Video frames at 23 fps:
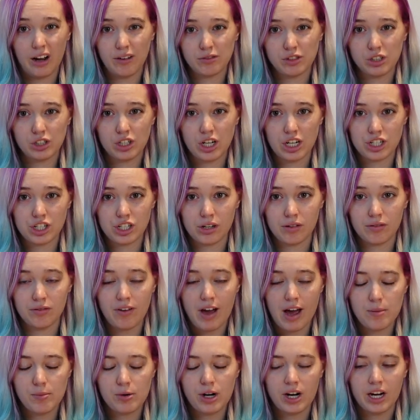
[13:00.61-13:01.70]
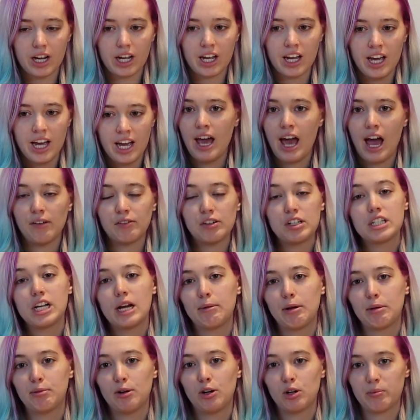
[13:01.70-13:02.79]
after touching fabric. Every time
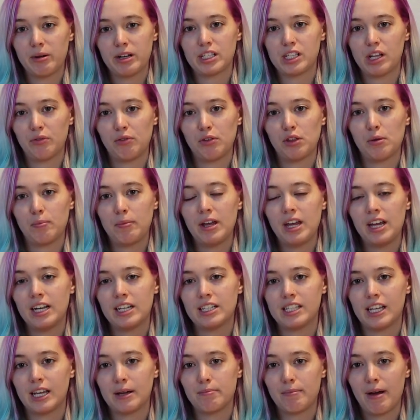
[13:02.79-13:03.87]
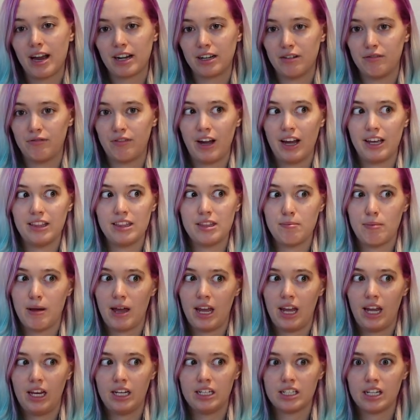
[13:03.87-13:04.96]
I poke myself with a pin, it's like magnified the
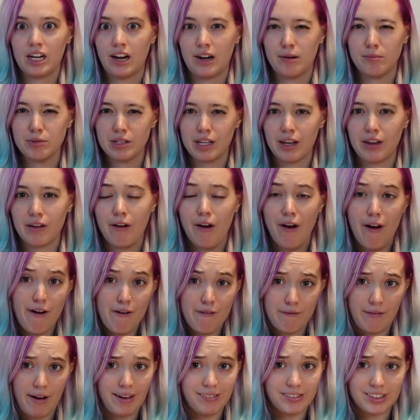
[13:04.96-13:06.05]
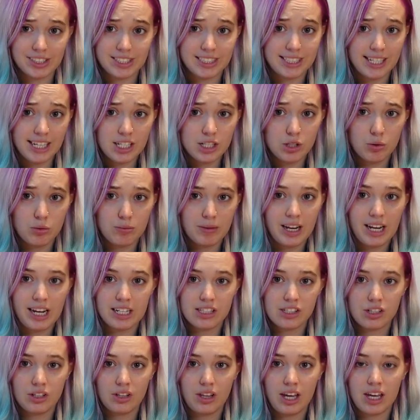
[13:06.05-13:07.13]
pain times like five or six when my
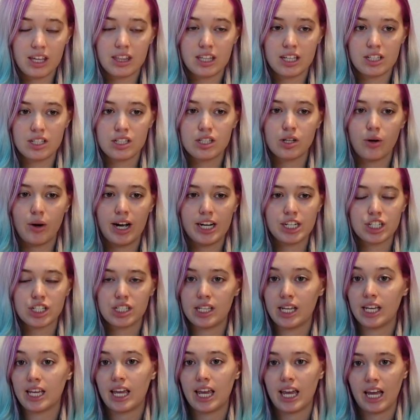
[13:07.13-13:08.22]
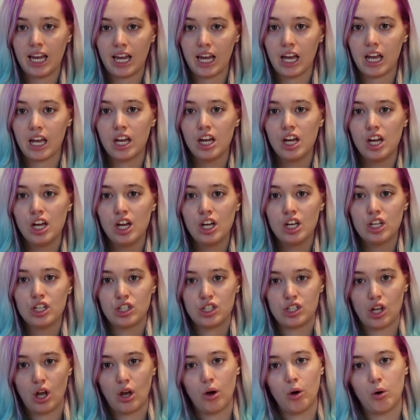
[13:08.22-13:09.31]
hands are like this. So I just like can't
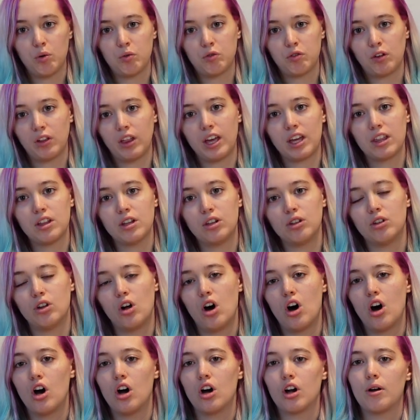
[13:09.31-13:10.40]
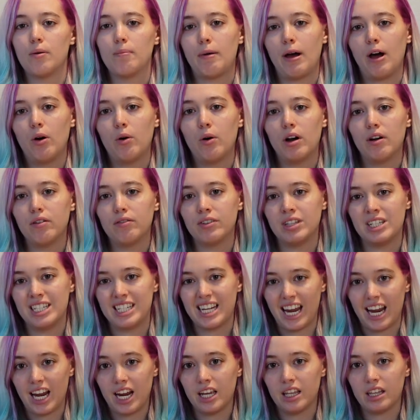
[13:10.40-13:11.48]
sew for like the long bout of the
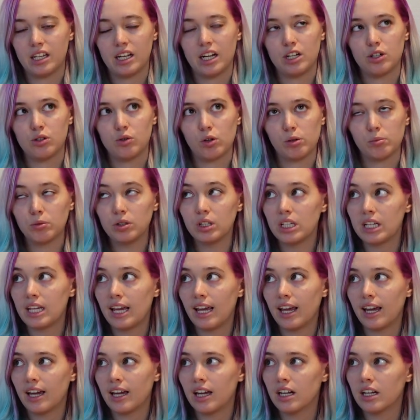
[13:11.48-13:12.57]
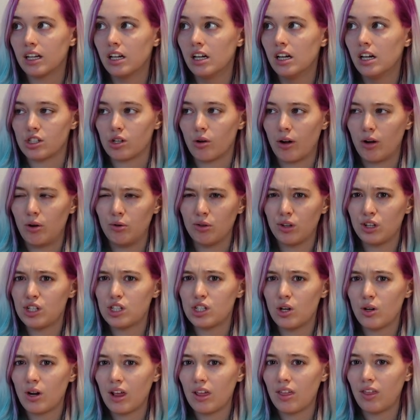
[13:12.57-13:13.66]
day that I normally can. So I only
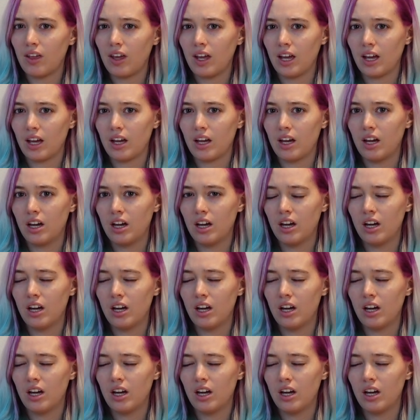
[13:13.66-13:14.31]
sewed, I think,